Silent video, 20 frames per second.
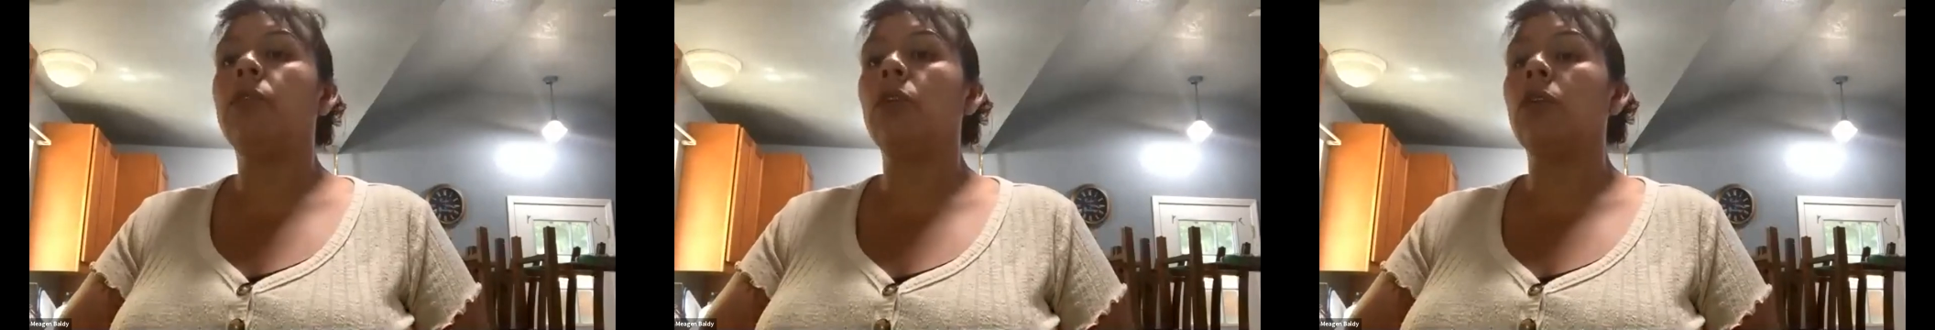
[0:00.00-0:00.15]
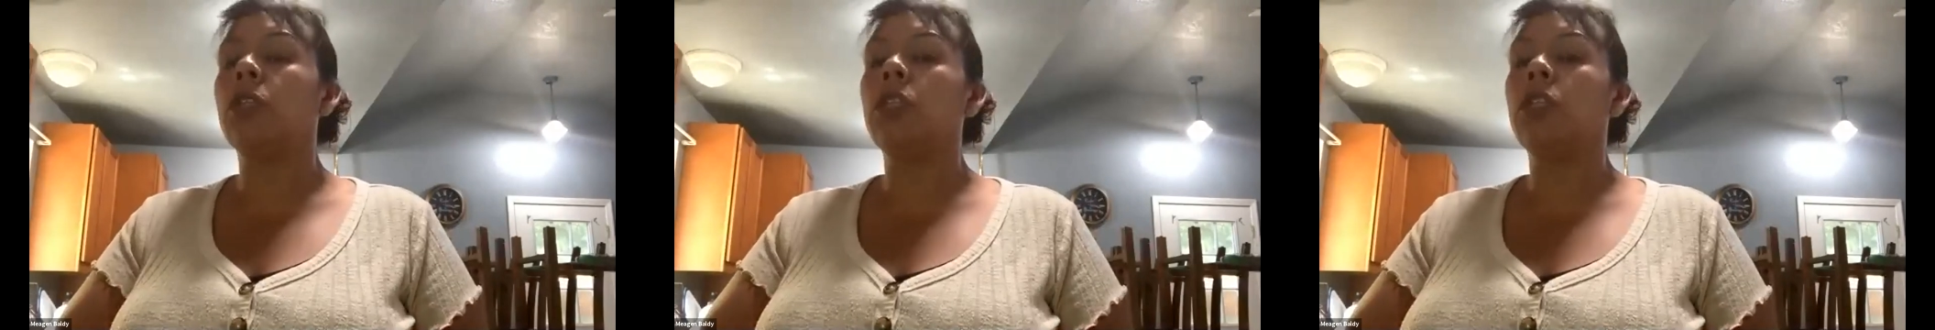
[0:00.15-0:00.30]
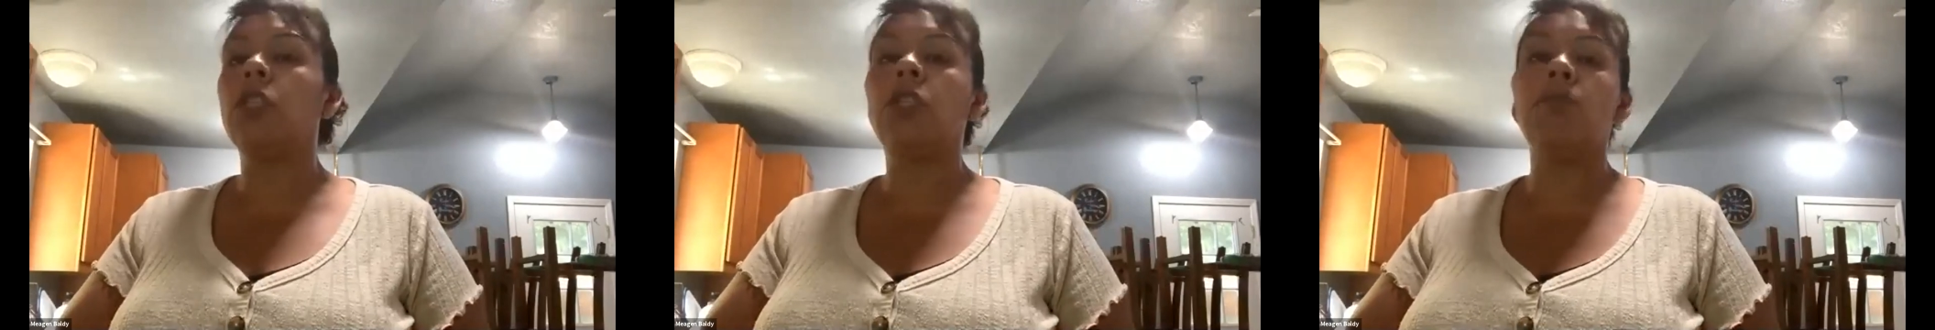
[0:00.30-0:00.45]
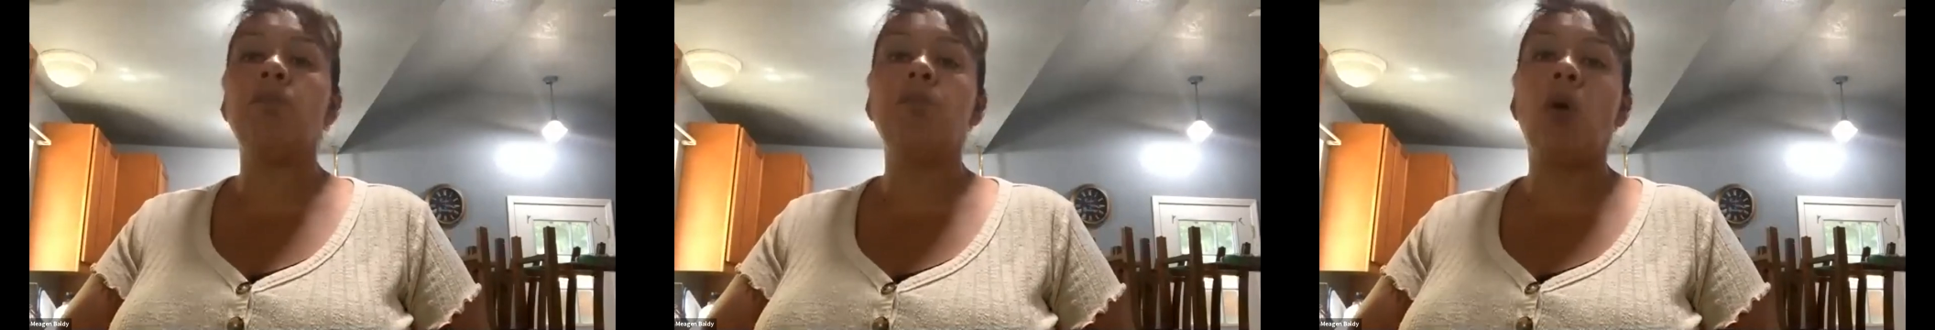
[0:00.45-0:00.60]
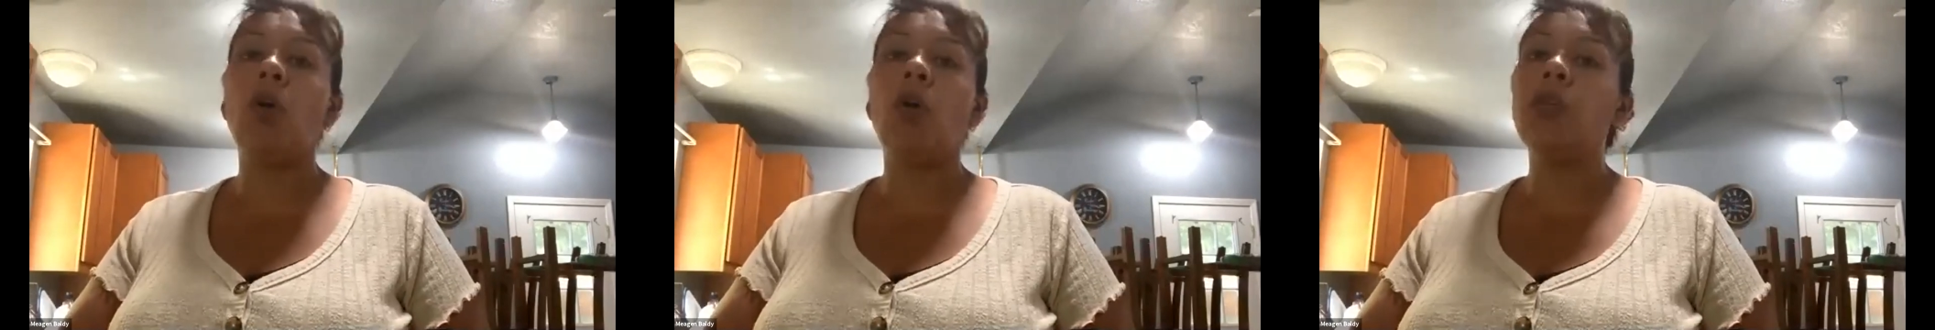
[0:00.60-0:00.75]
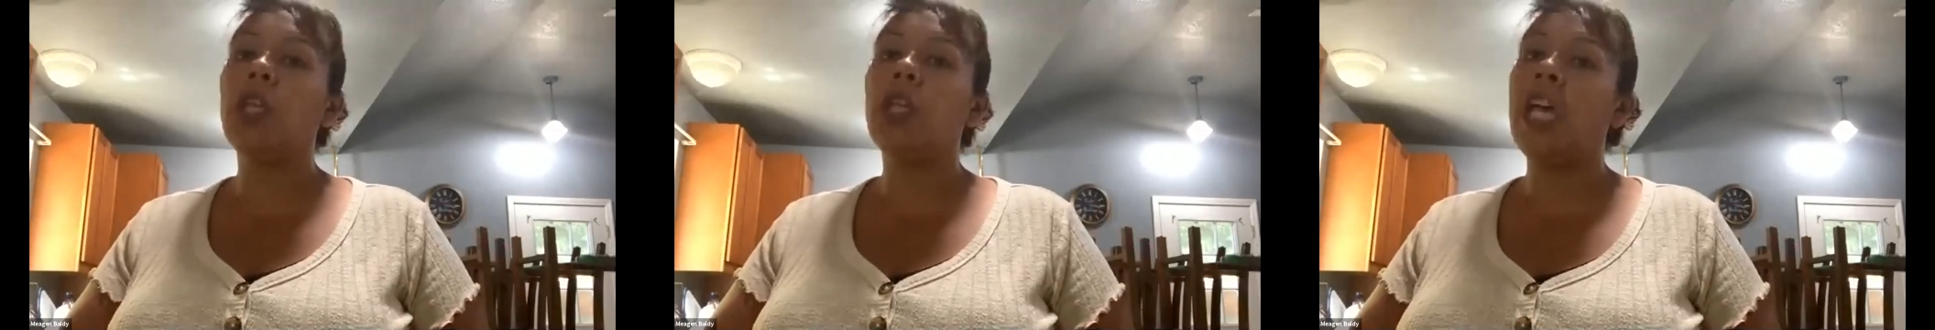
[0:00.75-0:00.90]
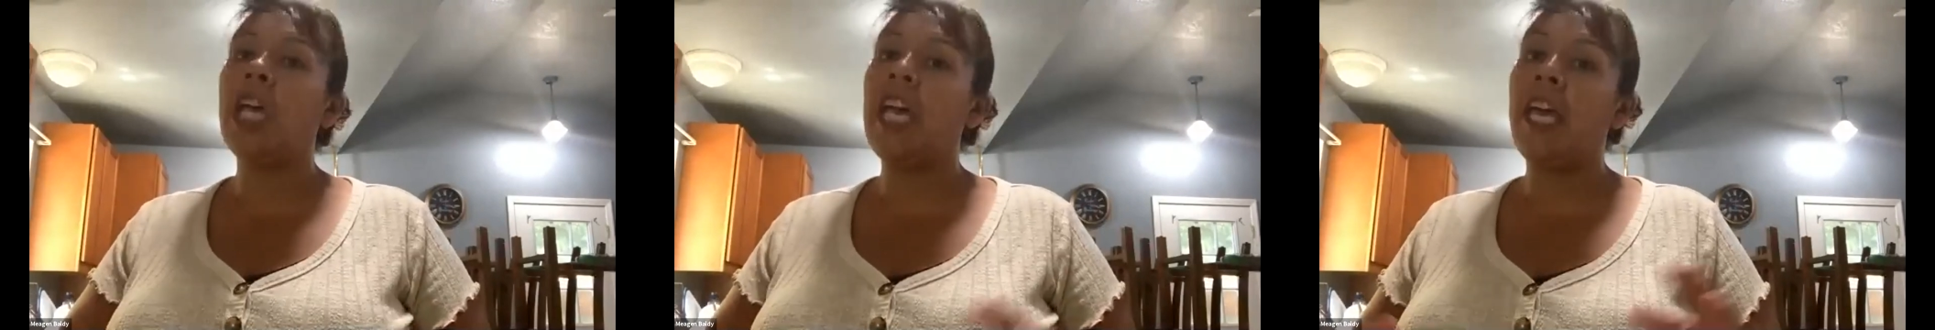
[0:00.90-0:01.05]
So just
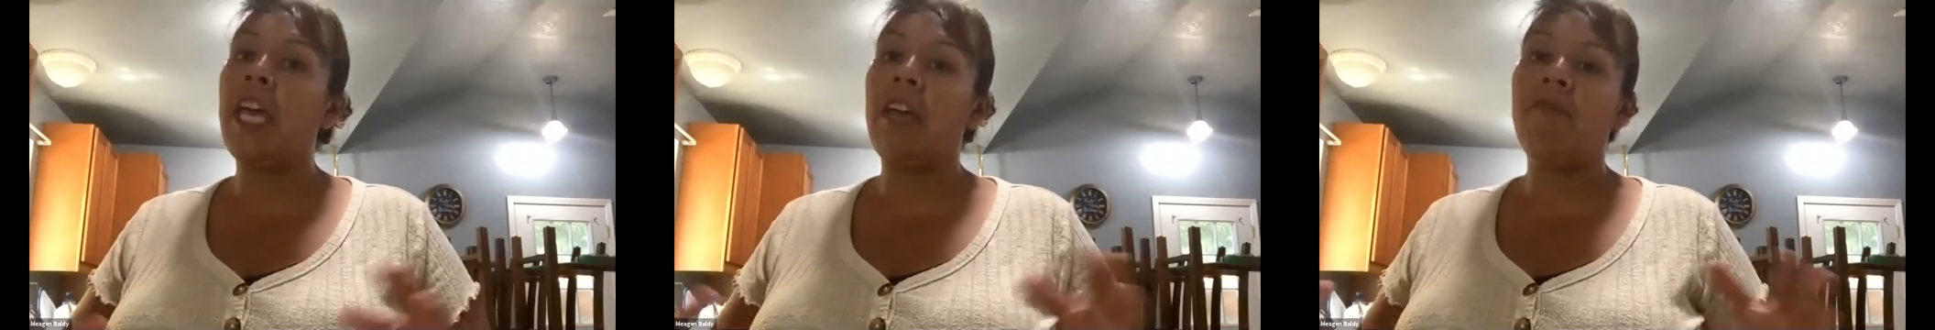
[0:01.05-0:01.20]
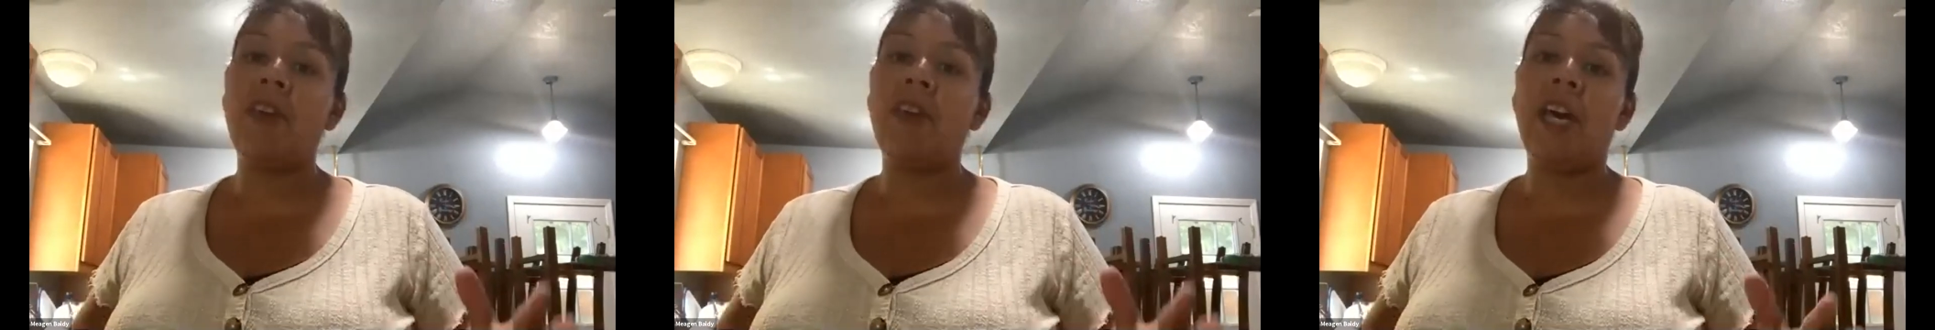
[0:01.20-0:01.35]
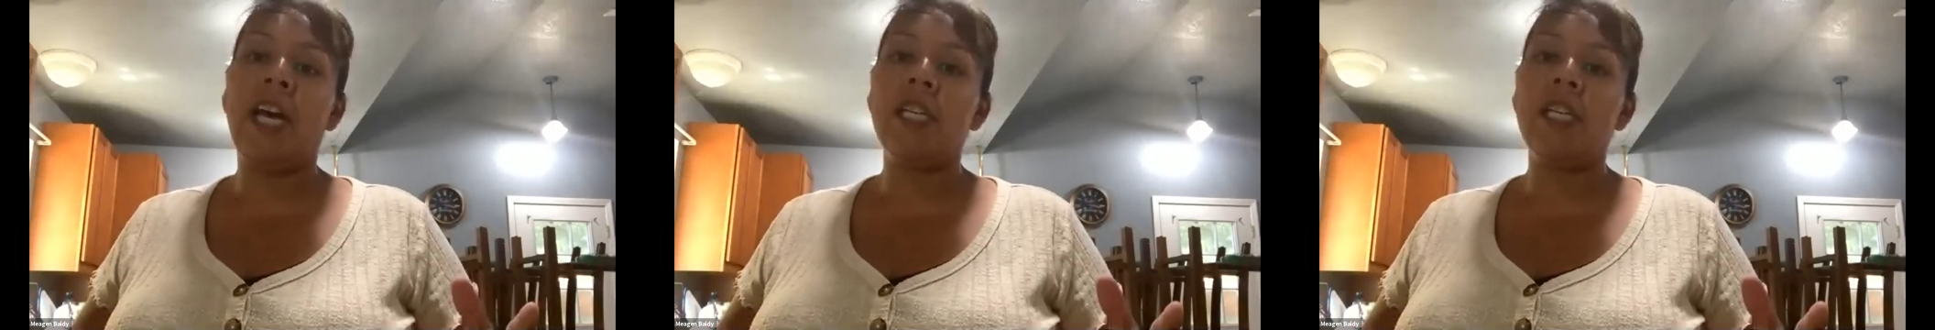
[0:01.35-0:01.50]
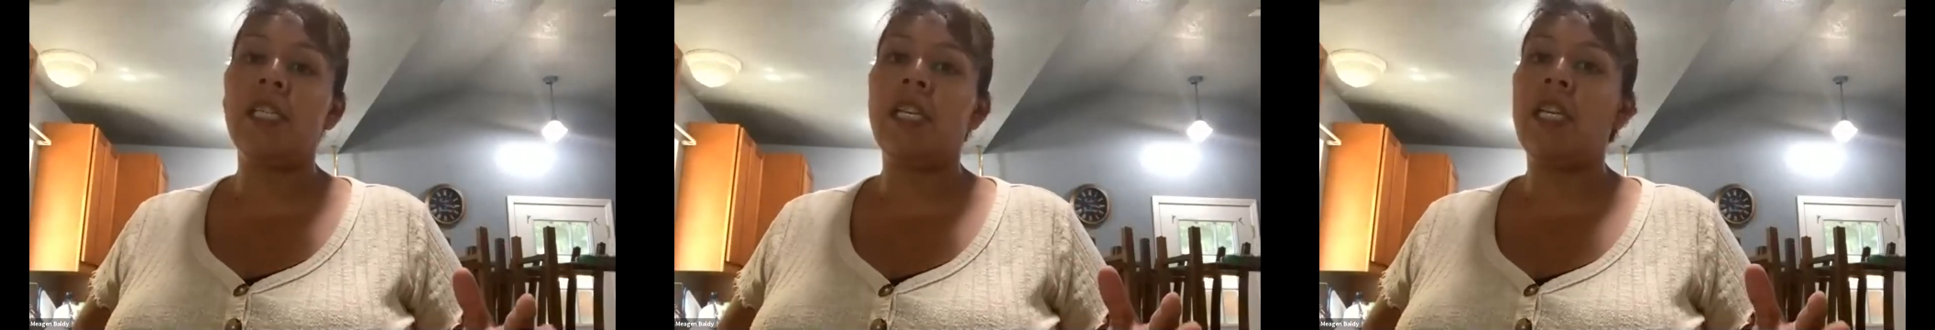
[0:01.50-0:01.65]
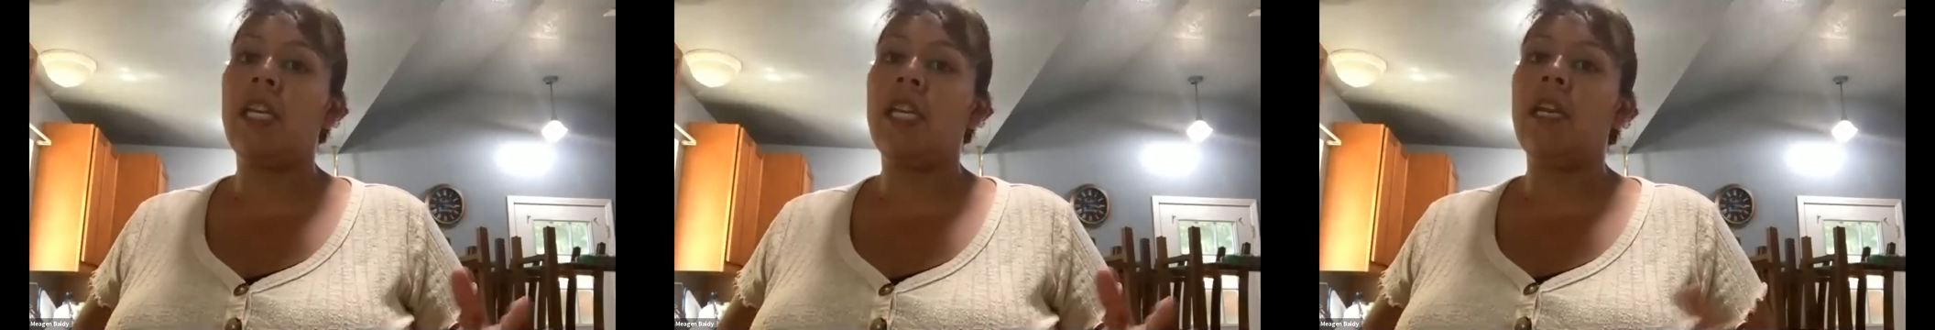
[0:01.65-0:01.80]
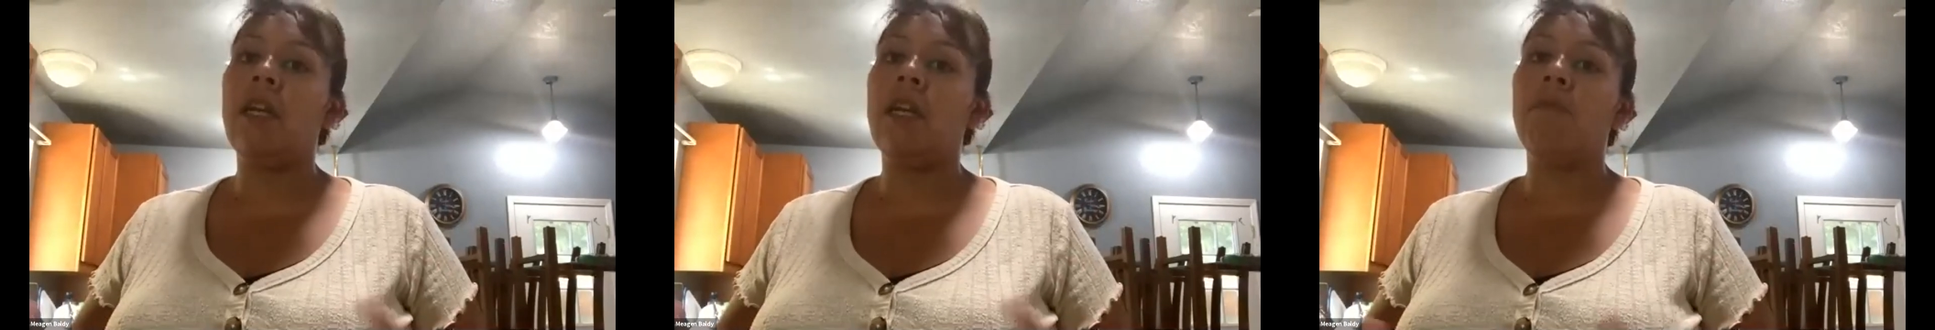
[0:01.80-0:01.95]
multifaceted